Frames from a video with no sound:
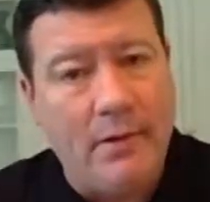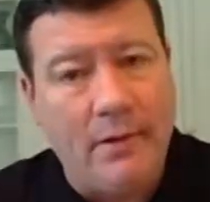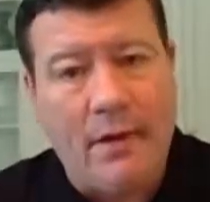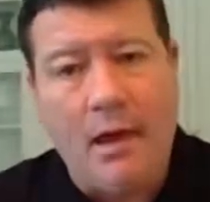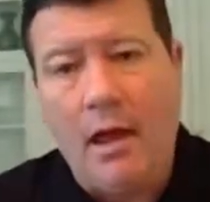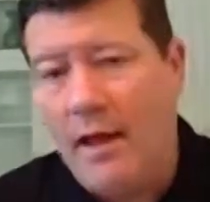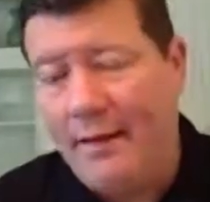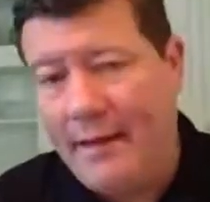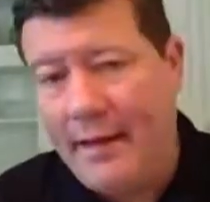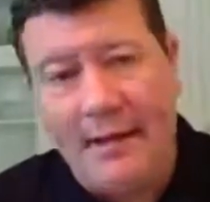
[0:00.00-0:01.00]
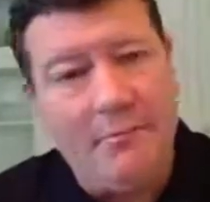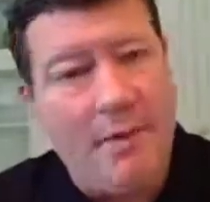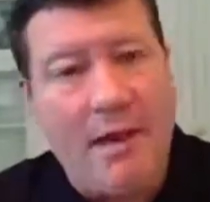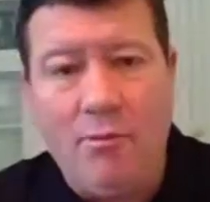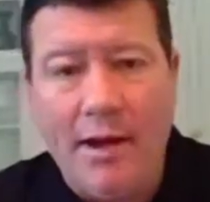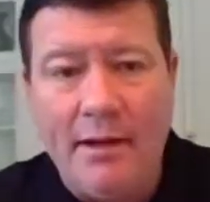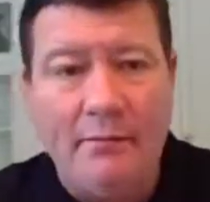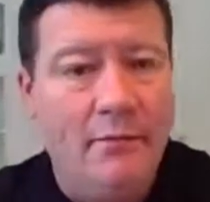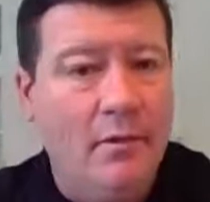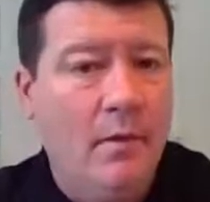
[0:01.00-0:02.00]
Uh, I, I, didn't mind
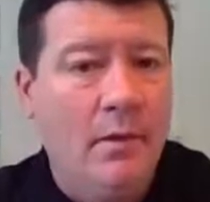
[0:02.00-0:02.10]
writing